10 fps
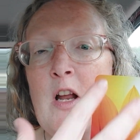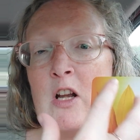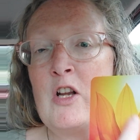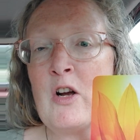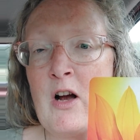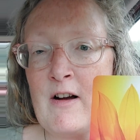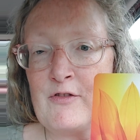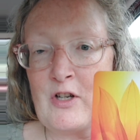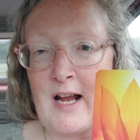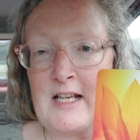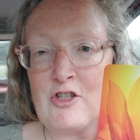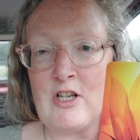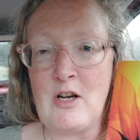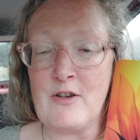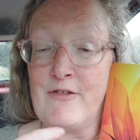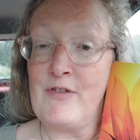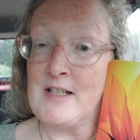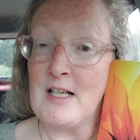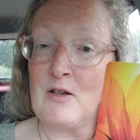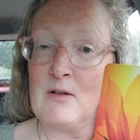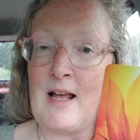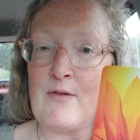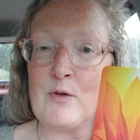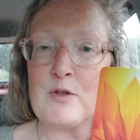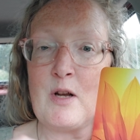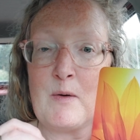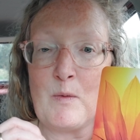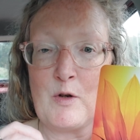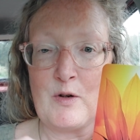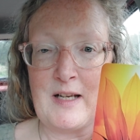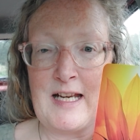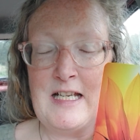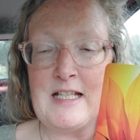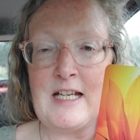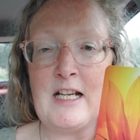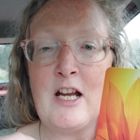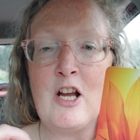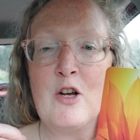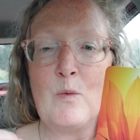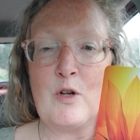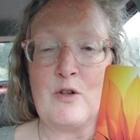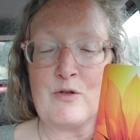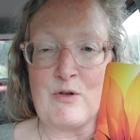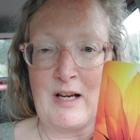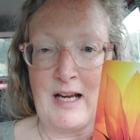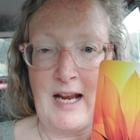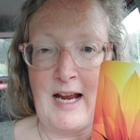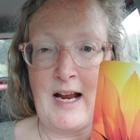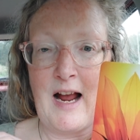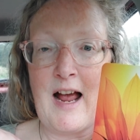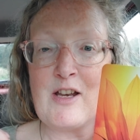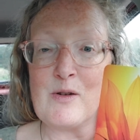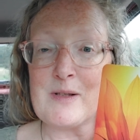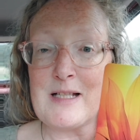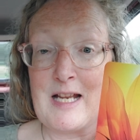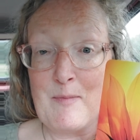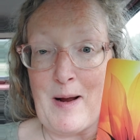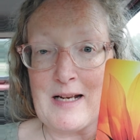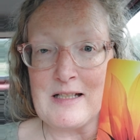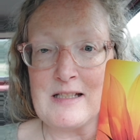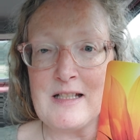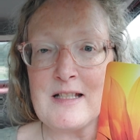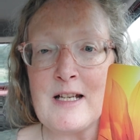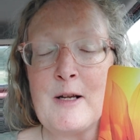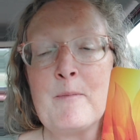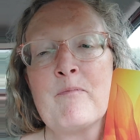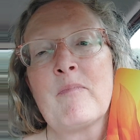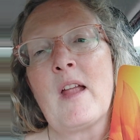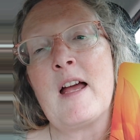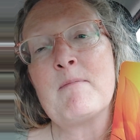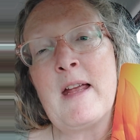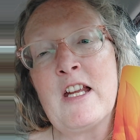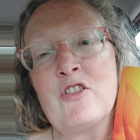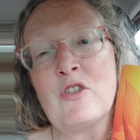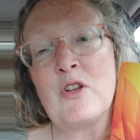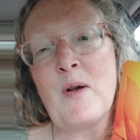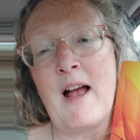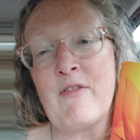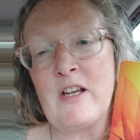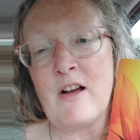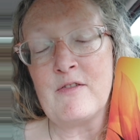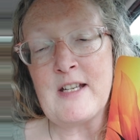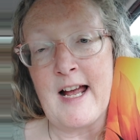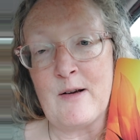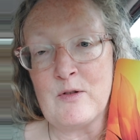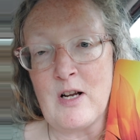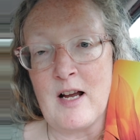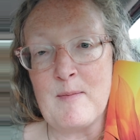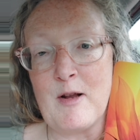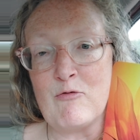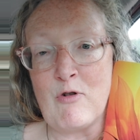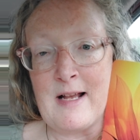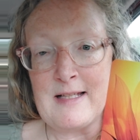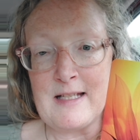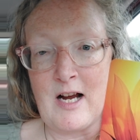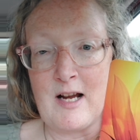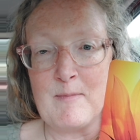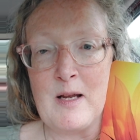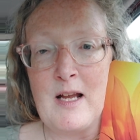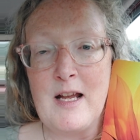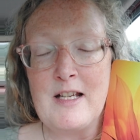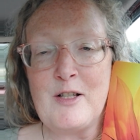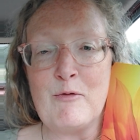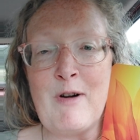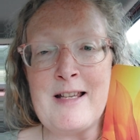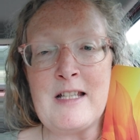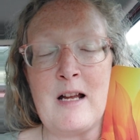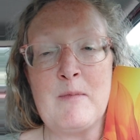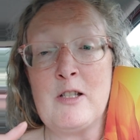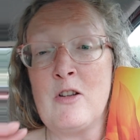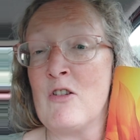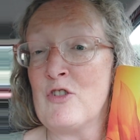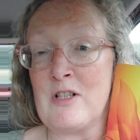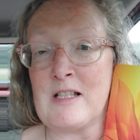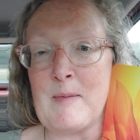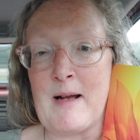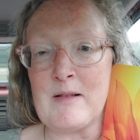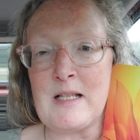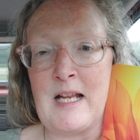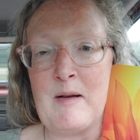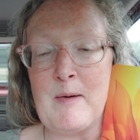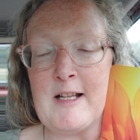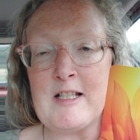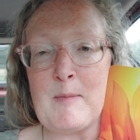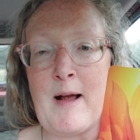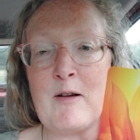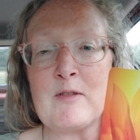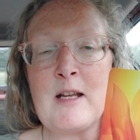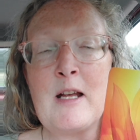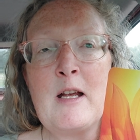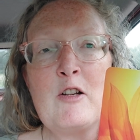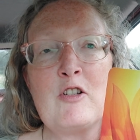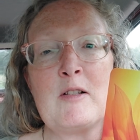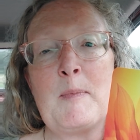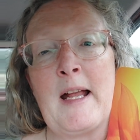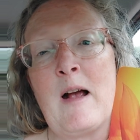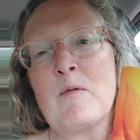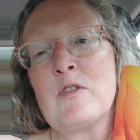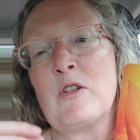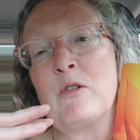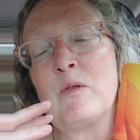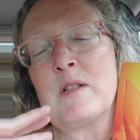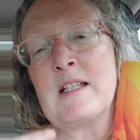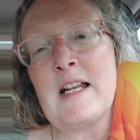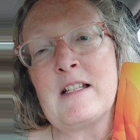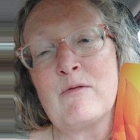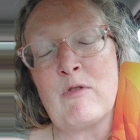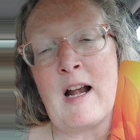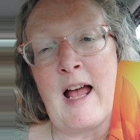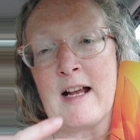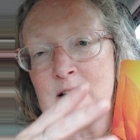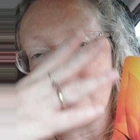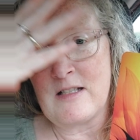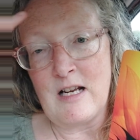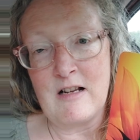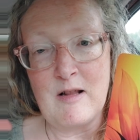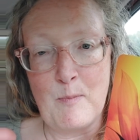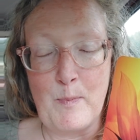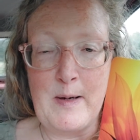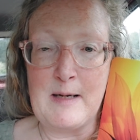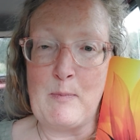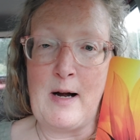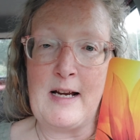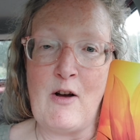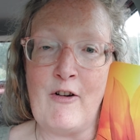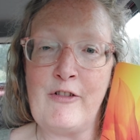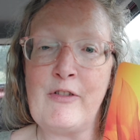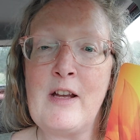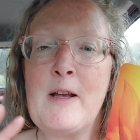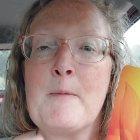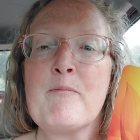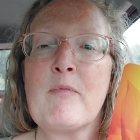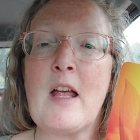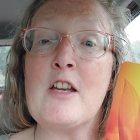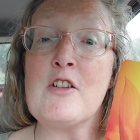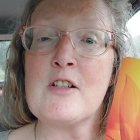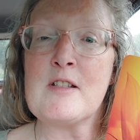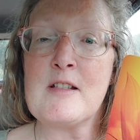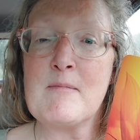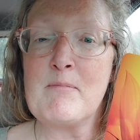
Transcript: look after your energy on a physical level. So with what you're eating, what you're drinking and your sleep patterns and making sure you have enough downtime and rest time. So rest time is not just about sleep. It's about just being able to sit, relax, turn the big brain off and just